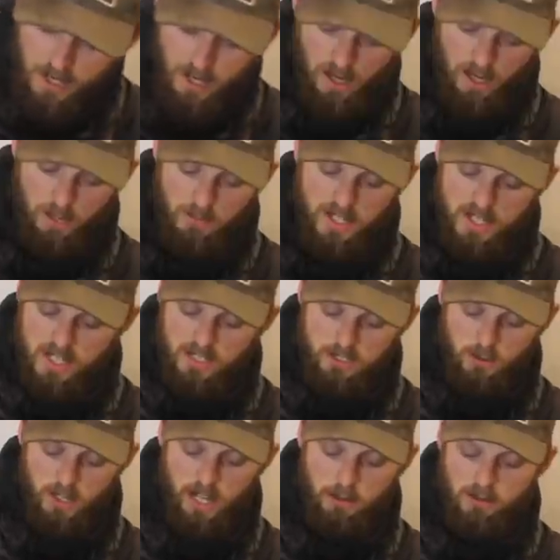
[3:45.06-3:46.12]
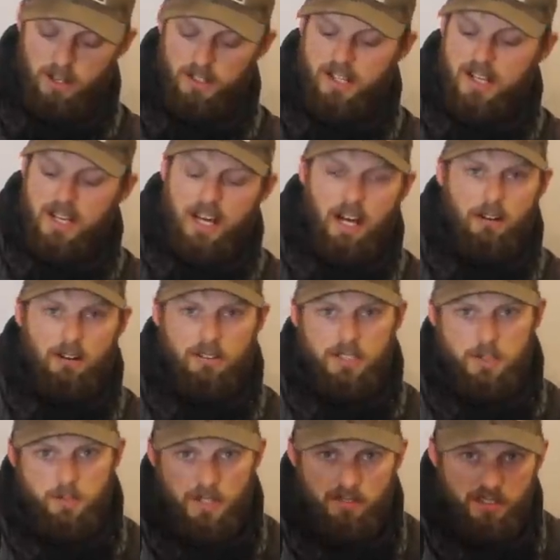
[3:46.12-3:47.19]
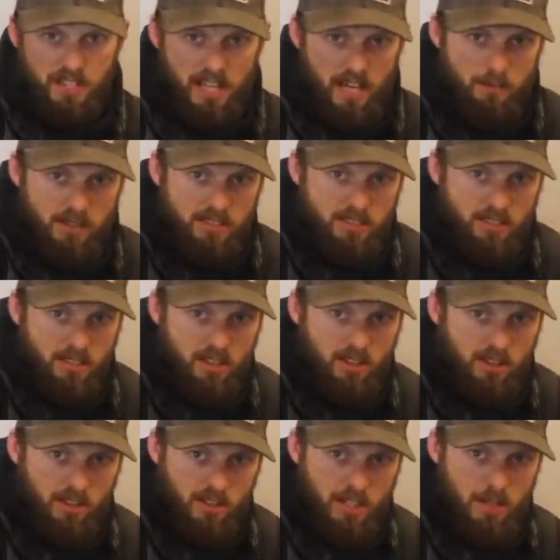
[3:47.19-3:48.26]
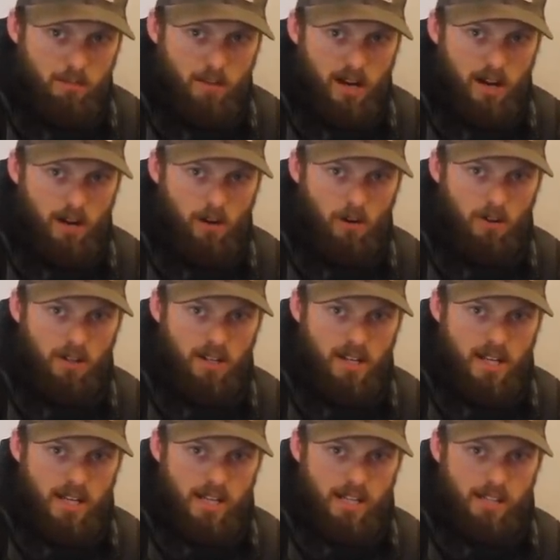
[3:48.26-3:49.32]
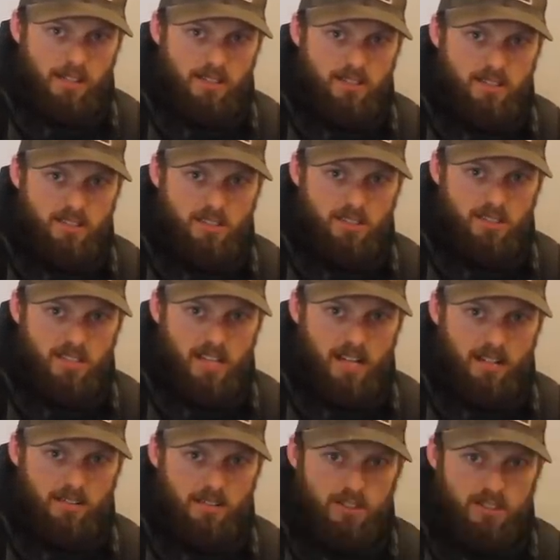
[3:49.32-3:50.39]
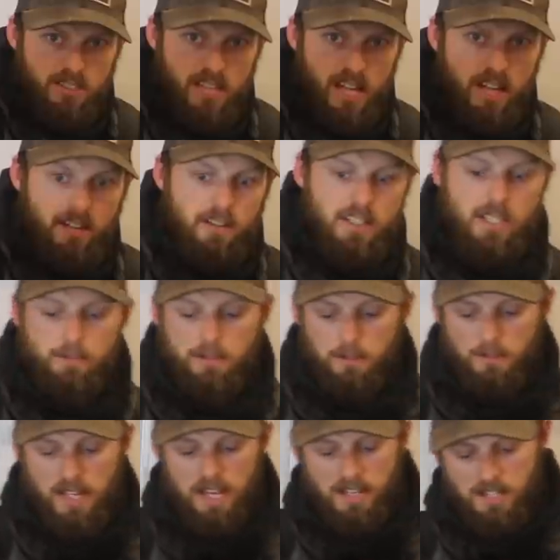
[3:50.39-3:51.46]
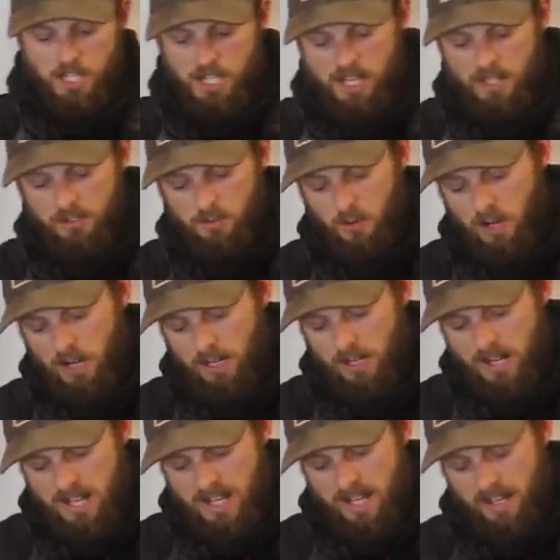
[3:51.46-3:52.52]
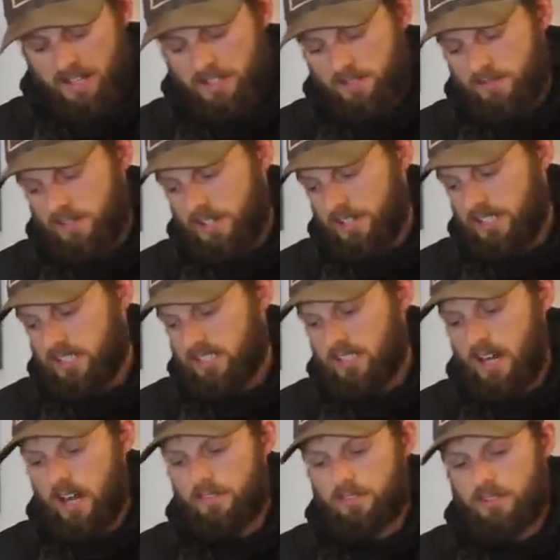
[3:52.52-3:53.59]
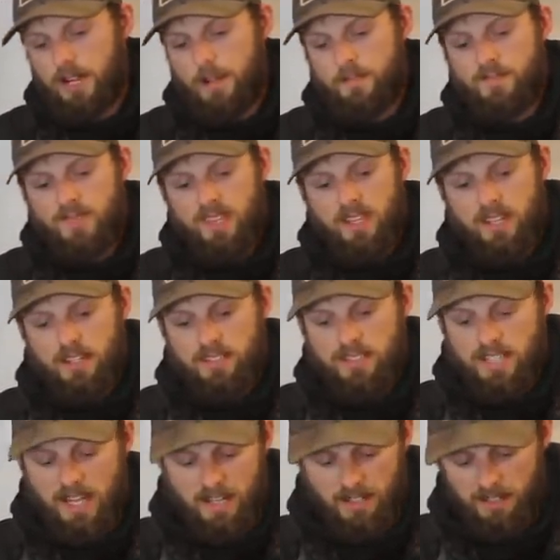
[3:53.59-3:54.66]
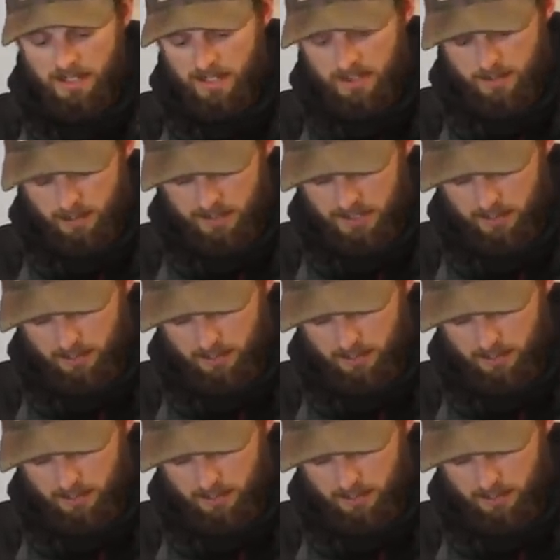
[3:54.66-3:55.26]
Um, so what I run, I run this Beaver Dam. This is 30 pound and this is just kind of your standard tip up line. It sheds water and it's very soft, right? And it's kind of, it's, it's